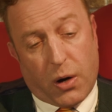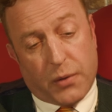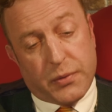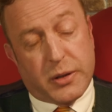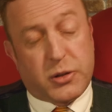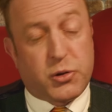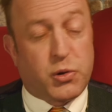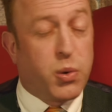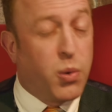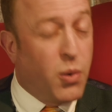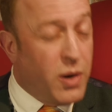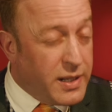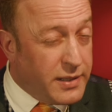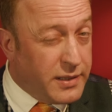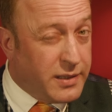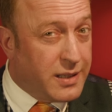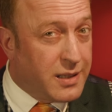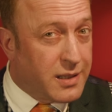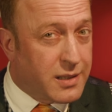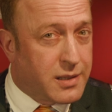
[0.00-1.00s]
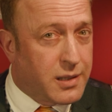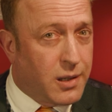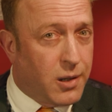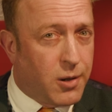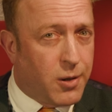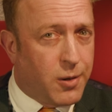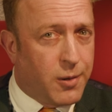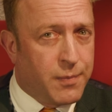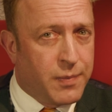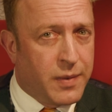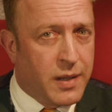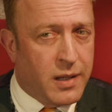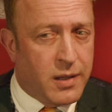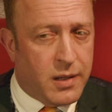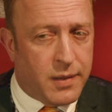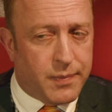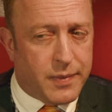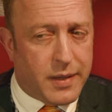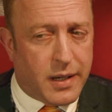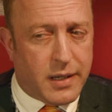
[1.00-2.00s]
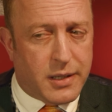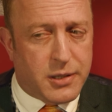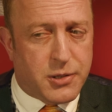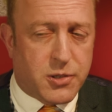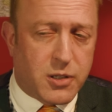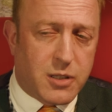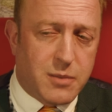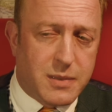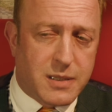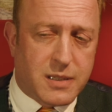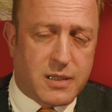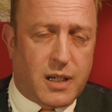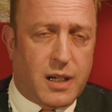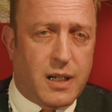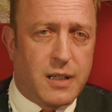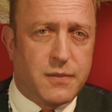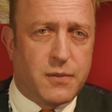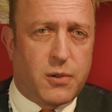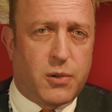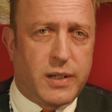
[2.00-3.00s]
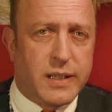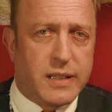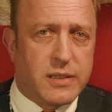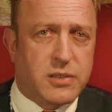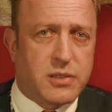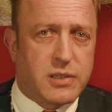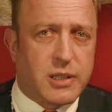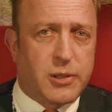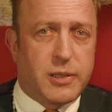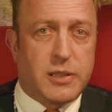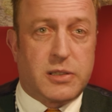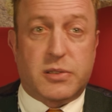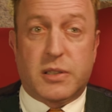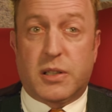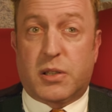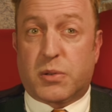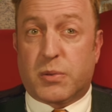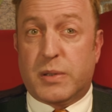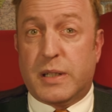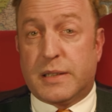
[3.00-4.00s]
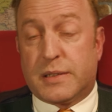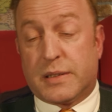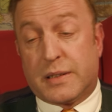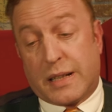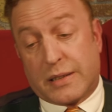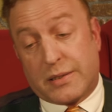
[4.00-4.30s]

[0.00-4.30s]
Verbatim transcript: On the 20th, though, a German convoy is seriously threatened